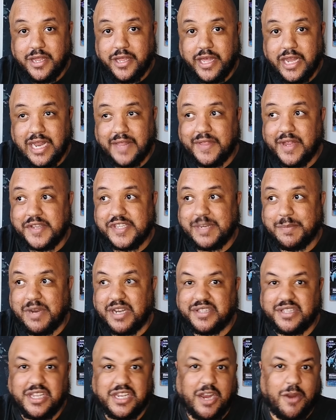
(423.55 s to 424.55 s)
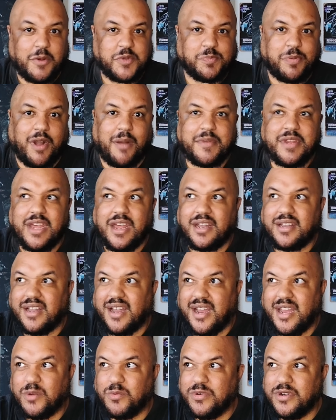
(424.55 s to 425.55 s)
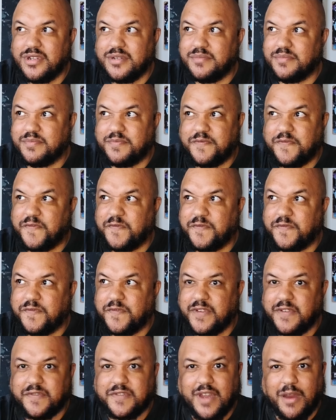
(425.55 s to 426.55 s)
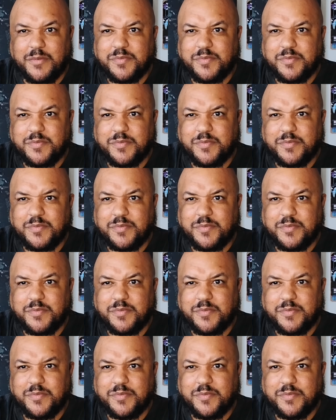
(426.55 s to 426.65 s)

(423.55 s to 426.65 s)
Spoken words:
And at that time, I think I was probably at like, what, 50?